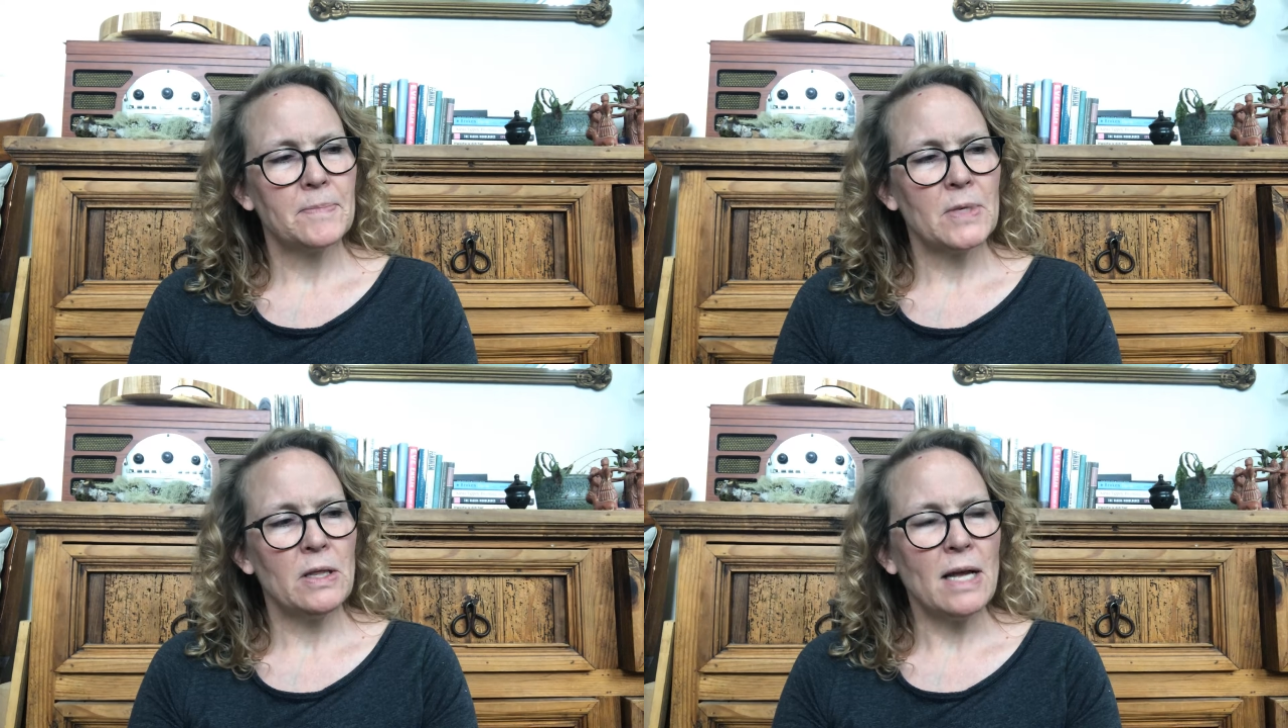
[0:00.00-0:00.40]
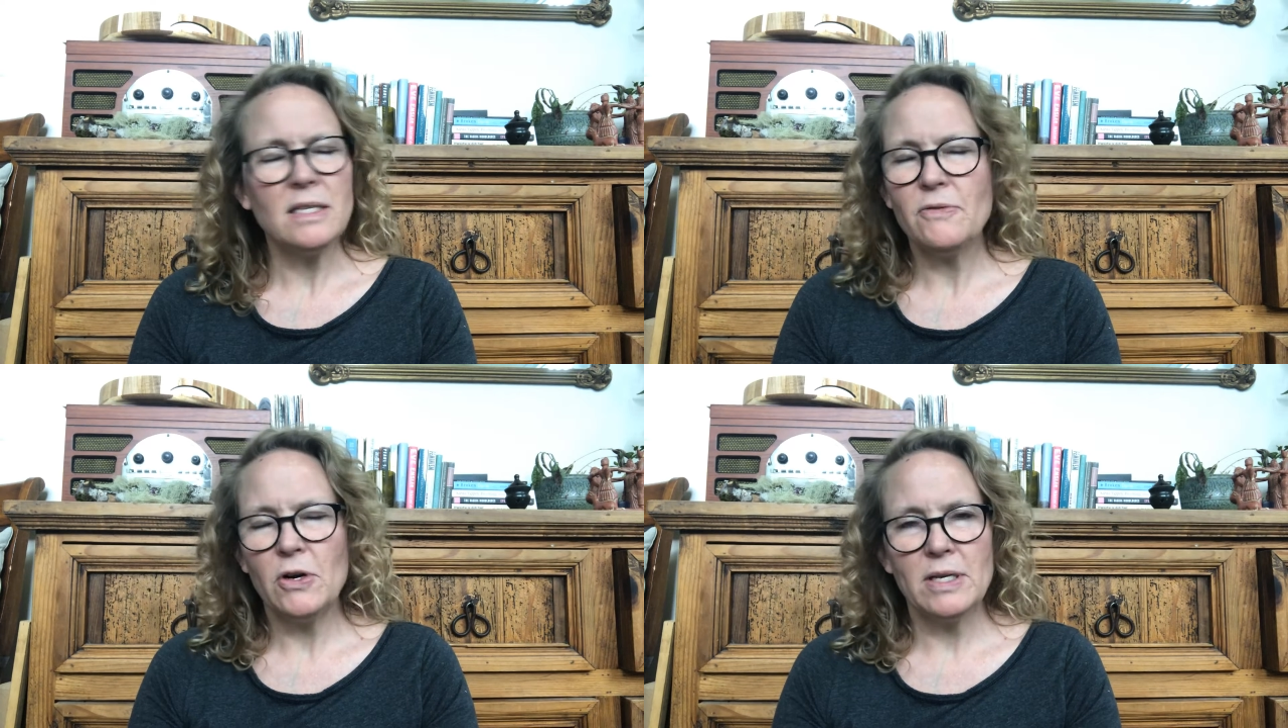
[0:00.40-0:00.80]

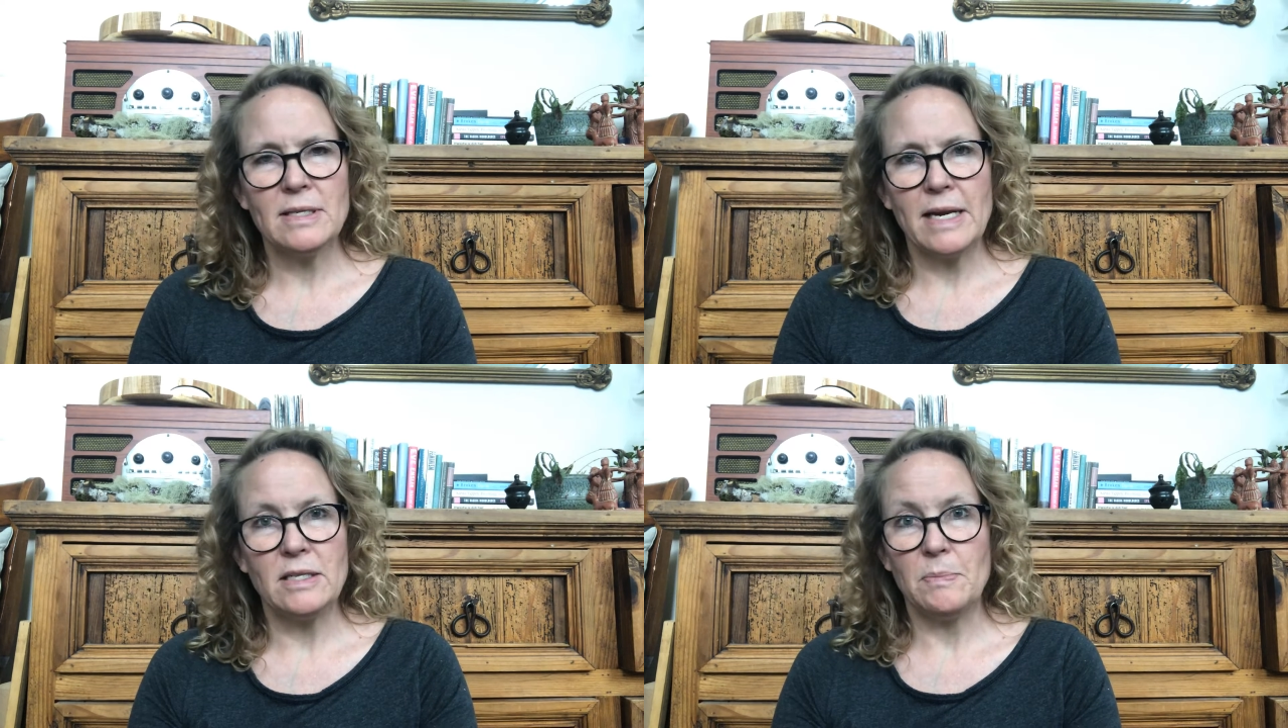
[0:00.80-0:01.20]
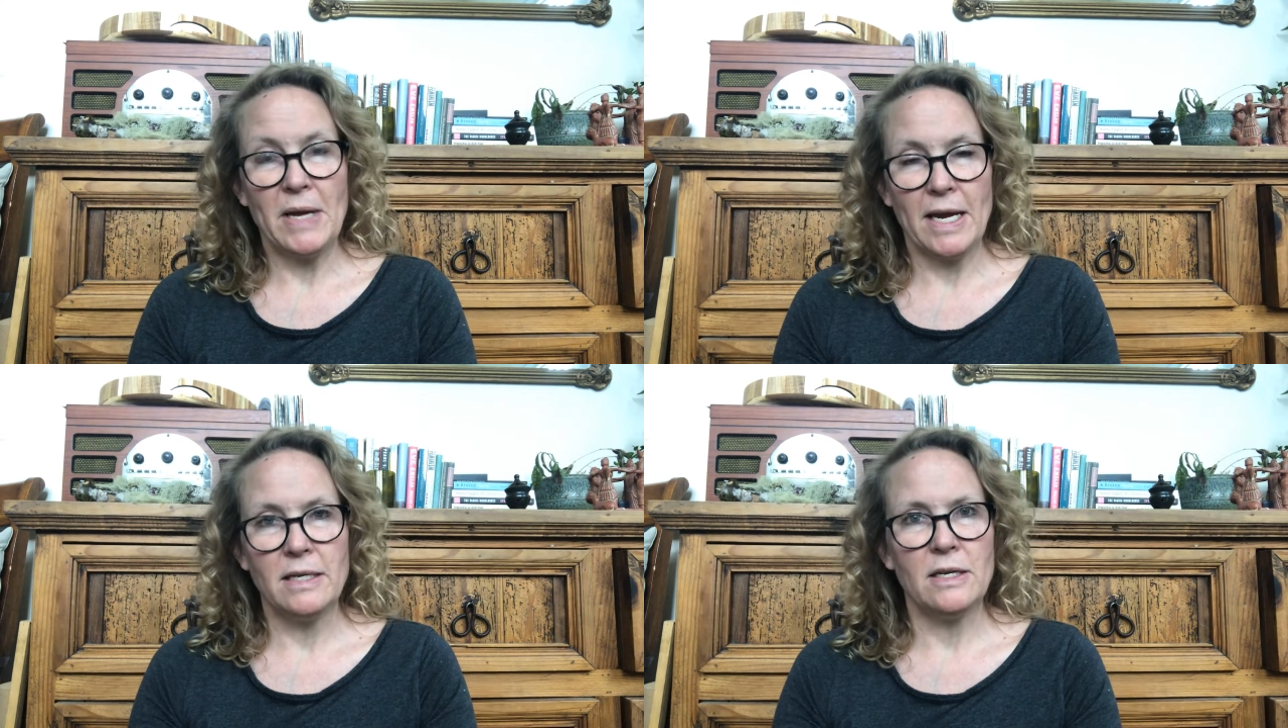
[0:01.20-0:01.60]
Lots of artists like to
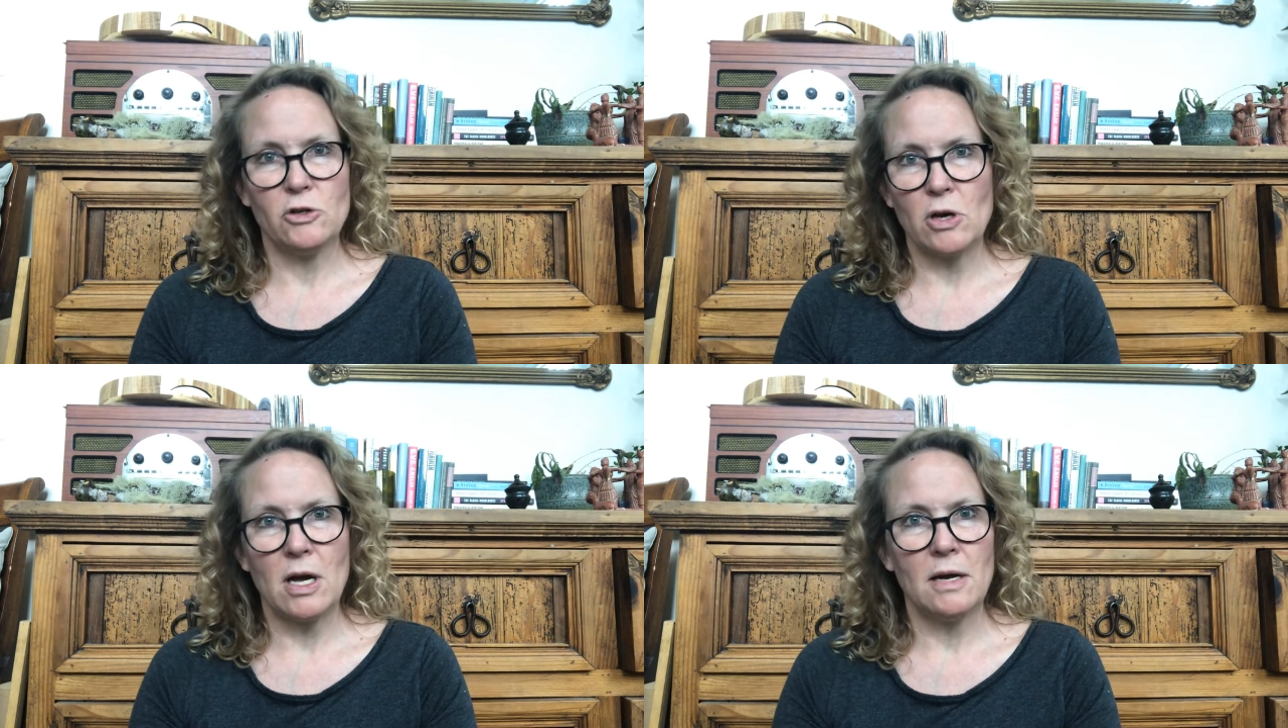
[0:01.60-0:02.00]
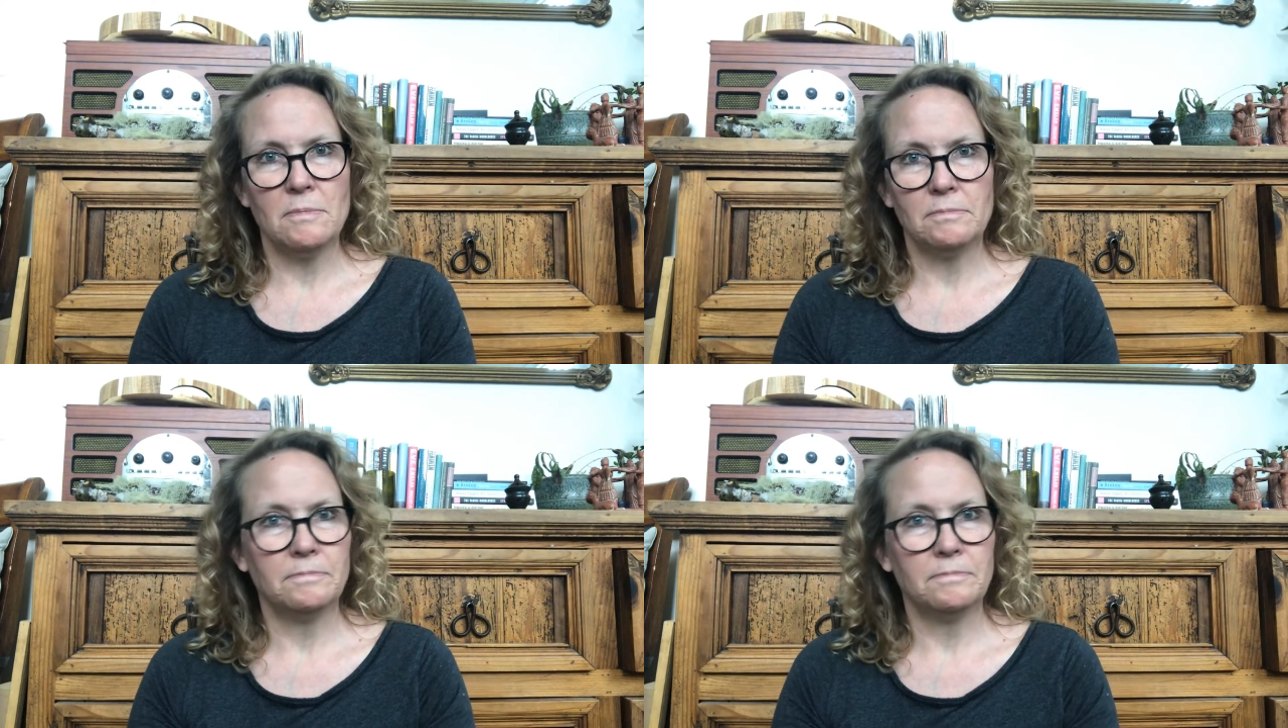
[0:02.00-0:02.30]
paint and draw